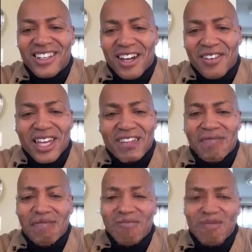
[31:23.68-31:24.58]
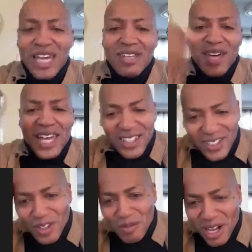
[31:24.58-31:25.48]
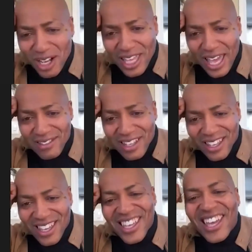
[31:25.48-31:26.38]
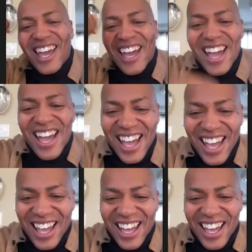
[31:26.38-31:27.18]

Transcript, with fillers: I'm like, Faye, man, you should do podcasting. yeah.